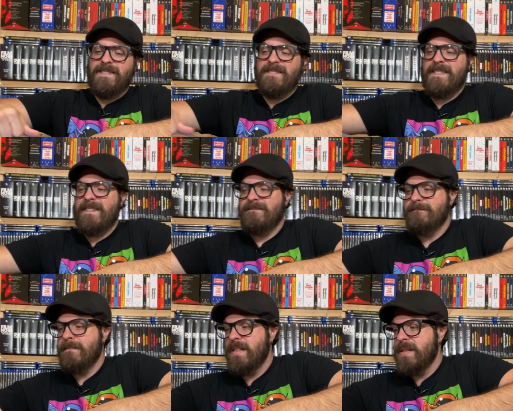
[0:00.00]

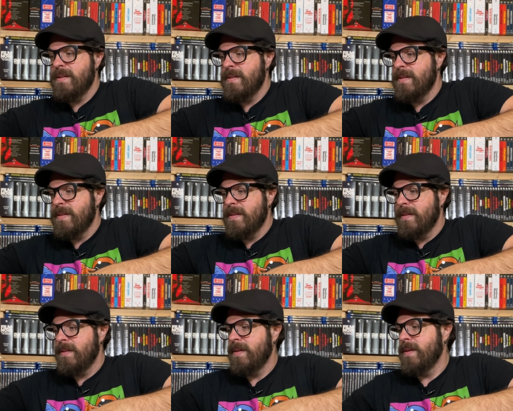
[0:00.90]
(silence)